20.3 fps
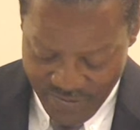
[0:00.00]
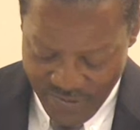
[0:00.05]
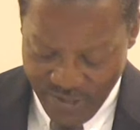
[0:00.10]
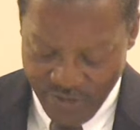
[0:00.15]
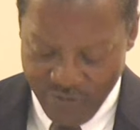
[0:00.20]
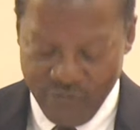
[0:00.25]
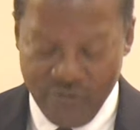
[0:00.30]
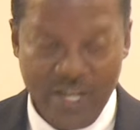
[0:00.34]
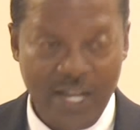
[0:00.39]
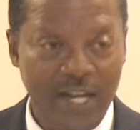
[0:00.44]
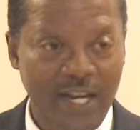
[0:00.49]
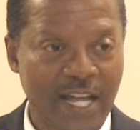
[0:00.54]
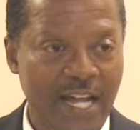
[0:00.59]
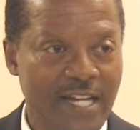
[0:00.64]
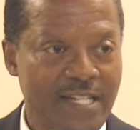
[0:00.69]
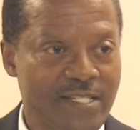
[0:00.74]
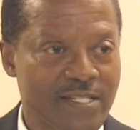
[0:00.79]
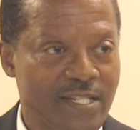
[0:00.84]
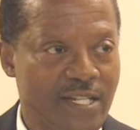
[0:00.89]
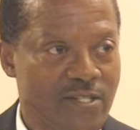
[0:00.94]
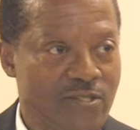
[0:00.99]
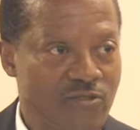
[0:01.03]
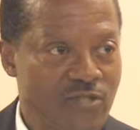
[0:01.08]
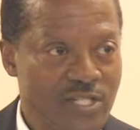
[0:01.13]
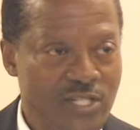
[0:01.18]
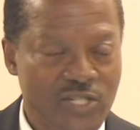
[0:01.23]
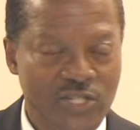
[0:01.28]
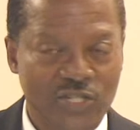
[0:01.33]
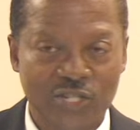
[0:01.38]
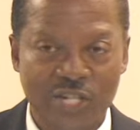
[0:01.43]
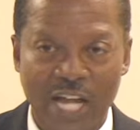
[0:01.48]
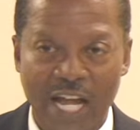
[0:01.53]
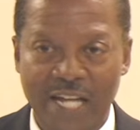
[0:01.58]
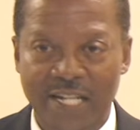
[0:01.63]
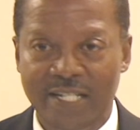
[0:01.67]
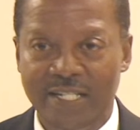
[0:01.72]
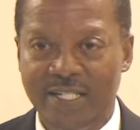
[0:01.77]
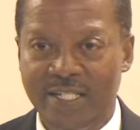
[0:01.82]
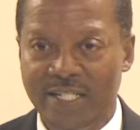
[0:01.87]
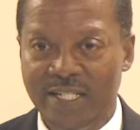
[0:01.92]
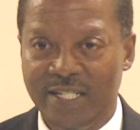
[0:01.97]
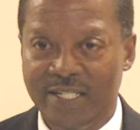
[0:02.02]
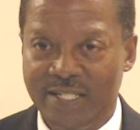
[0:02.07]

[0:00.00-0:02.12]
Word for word: to realize that Christianity